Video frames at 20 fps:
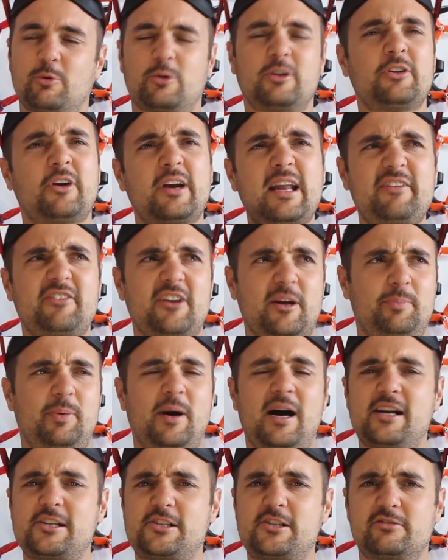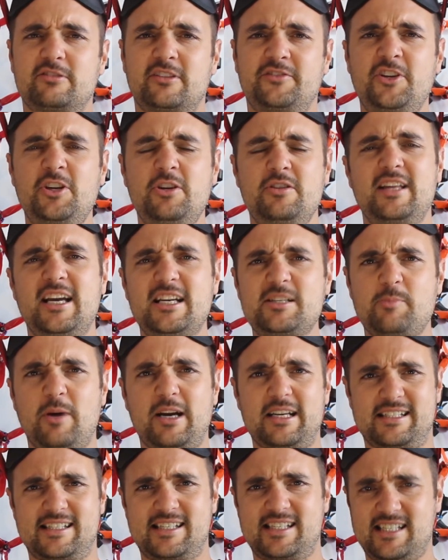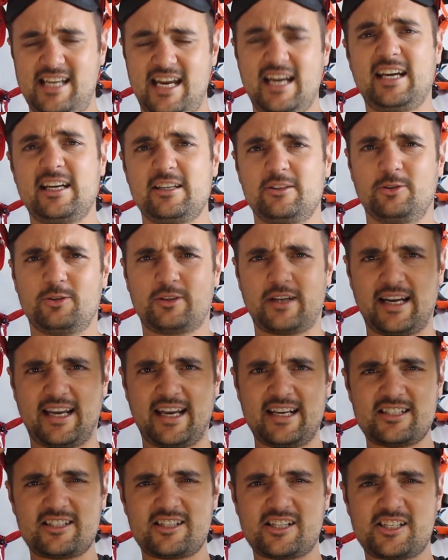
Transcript: Well, not even a part 2 review. There's my second look, I guess.